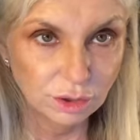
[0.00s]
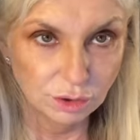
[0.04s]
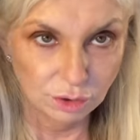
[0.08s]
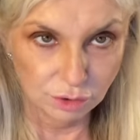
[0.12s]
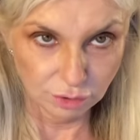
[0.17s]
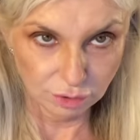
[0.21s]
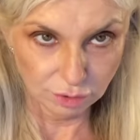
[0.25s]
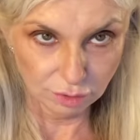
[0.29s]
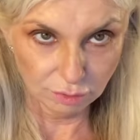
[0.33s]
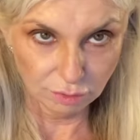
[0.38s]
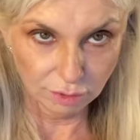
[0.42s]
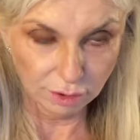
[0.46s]

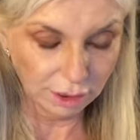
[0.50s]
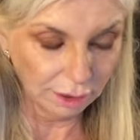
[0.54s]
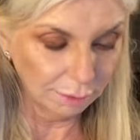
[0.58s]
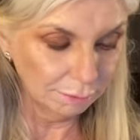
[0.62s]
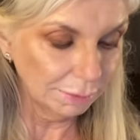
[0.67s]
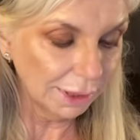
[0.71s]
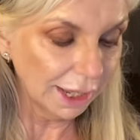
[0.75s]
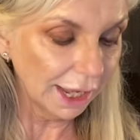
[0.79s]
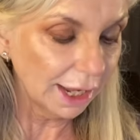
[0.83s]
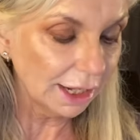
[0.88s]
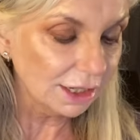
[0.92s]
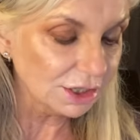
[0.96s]
So I'm
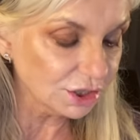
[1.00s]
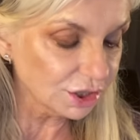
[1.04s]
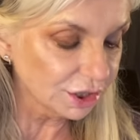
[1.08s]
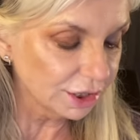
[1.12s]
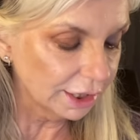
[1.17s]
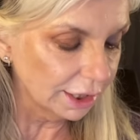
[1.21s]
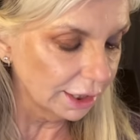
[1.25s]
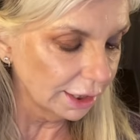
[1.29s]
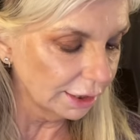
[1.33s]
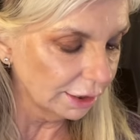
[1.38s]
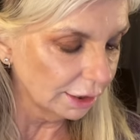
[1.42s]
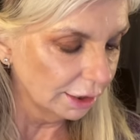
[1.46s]

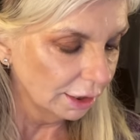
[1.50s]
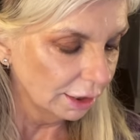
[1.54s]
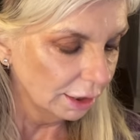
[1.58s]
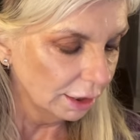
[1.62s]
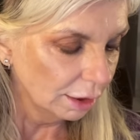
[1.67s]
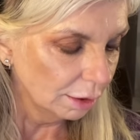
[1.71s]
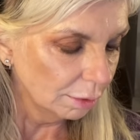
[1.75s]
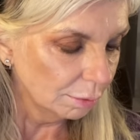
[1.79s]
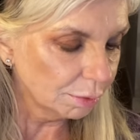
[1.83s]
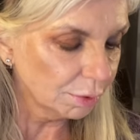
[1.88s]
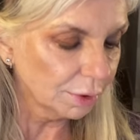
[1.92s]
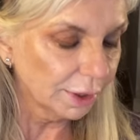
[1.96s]
passionate,
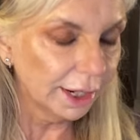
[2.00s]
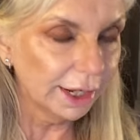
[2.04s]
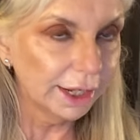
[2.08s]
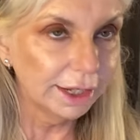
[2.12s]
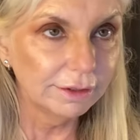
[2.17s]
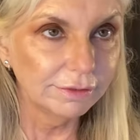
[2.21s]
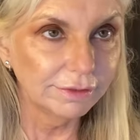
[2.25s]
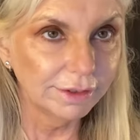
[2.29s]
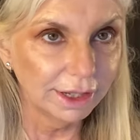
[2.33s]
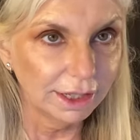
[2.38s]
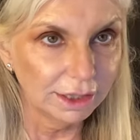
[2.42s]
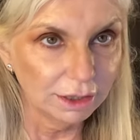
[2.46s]

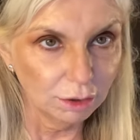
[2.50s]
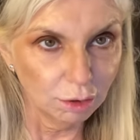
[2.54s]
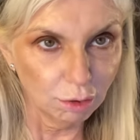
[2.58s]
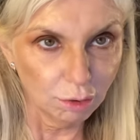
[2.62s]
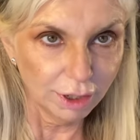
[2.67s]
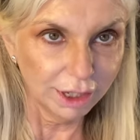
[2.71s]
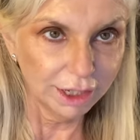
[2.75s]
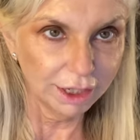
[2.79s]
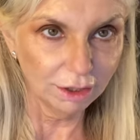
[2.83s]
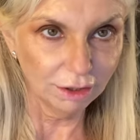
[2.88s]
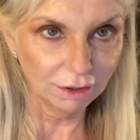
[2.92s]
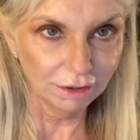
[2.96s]
brave, and
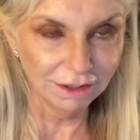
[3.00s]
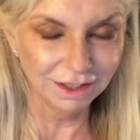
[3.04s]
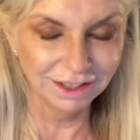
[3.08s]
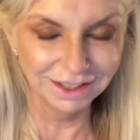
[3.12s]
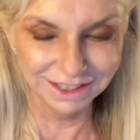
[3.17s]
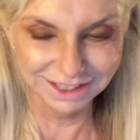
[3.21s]
loyal.